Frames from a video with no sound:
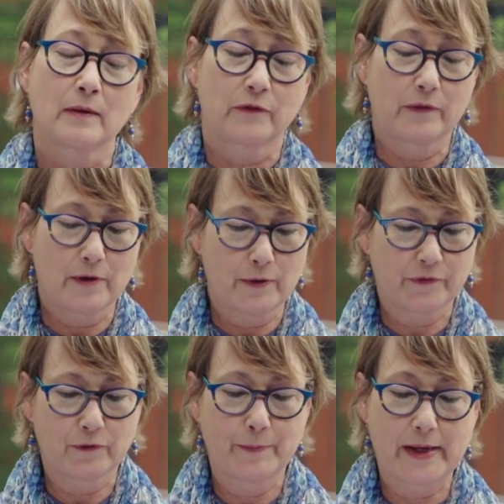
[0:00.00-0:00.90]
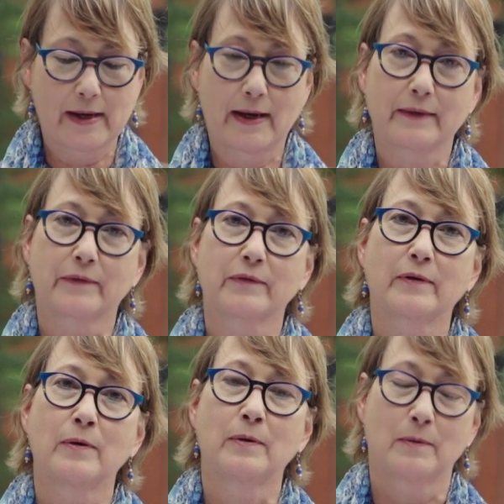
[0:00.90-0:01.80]
To those who may ask
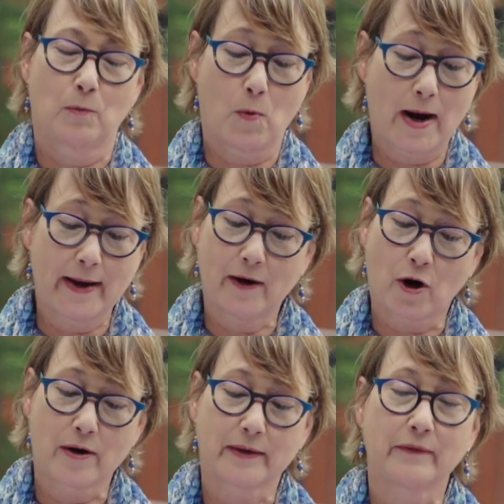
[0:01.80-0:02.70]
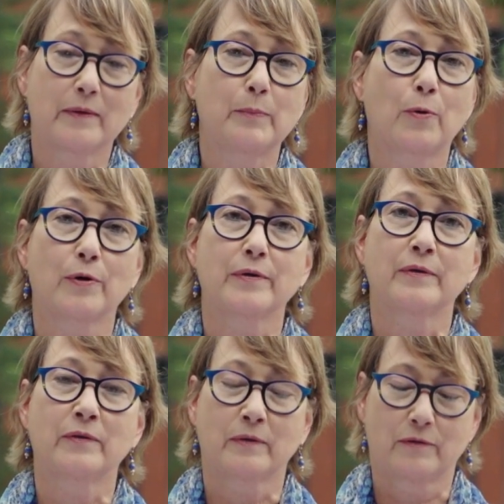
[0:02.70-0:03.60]
why art is
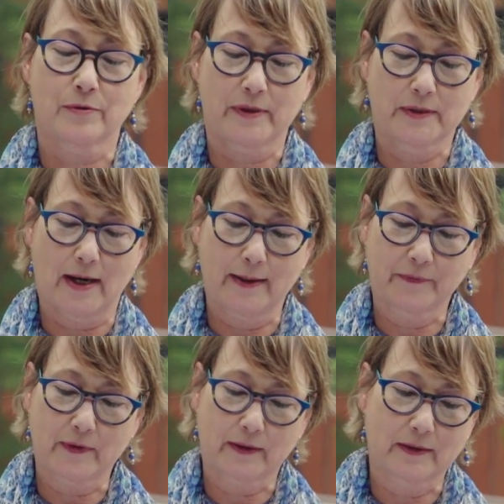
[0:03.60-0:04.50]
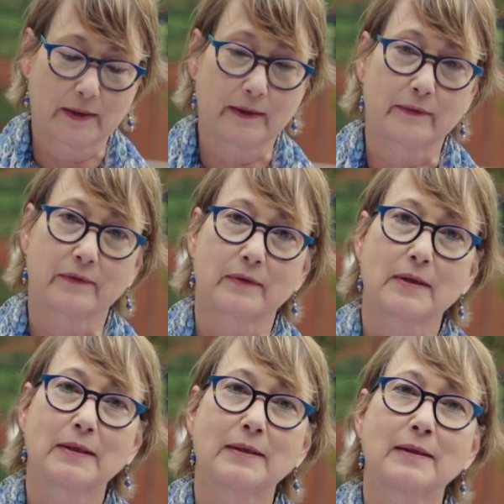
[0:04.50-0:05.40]
important during times like these,
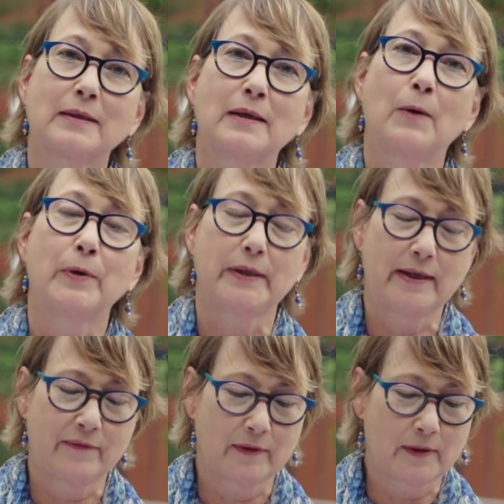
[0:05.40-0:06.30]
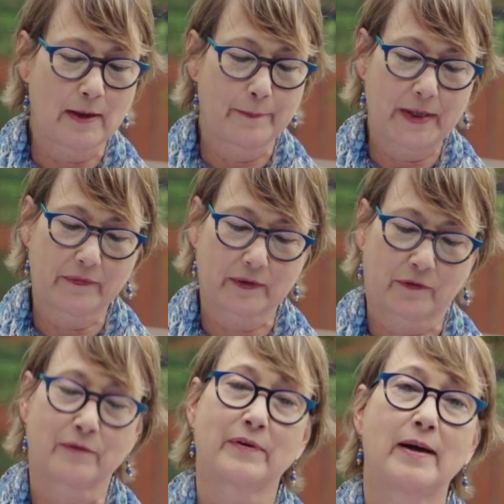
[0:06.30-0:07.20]
when even basic
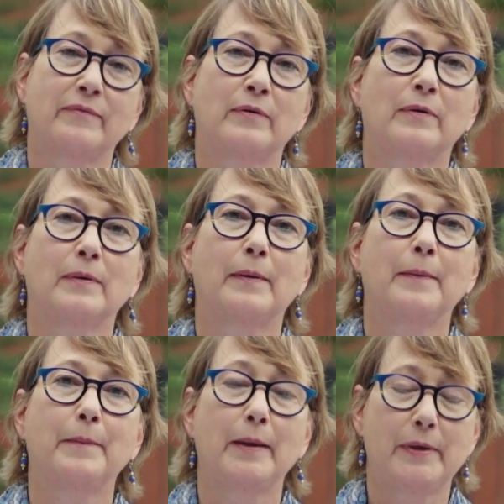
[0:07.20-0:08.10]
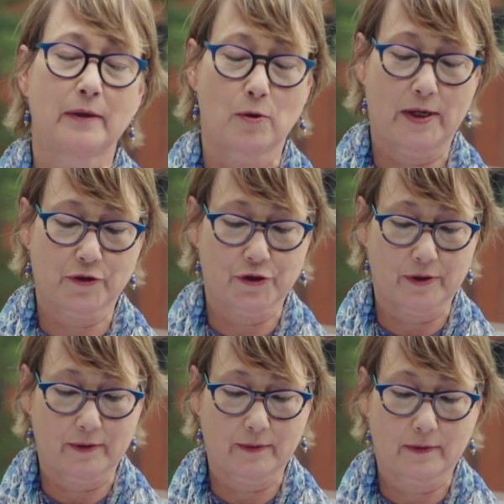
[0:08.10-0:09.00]
survival may be in
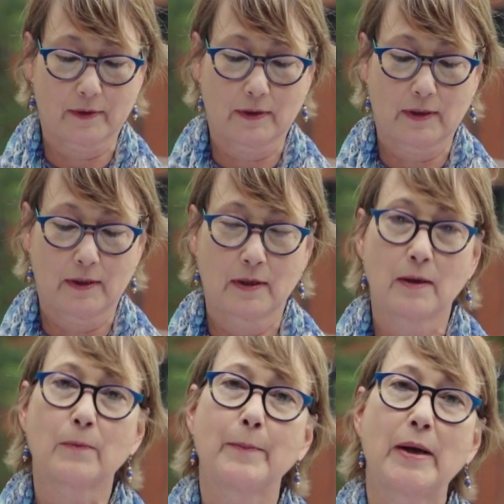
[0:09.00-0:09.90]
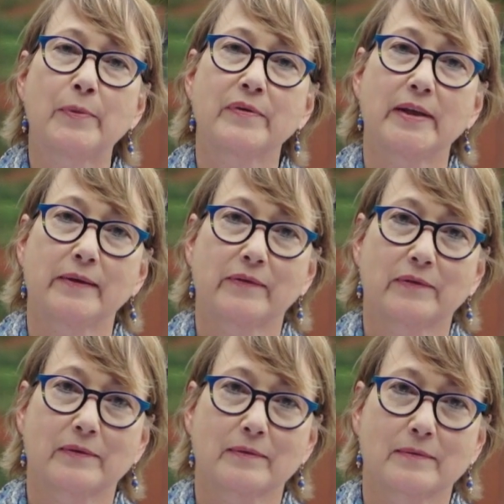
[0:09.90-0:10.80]
question, remember
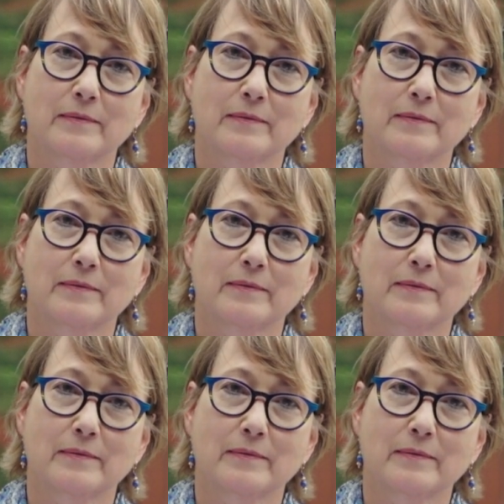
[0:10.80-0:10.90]
this: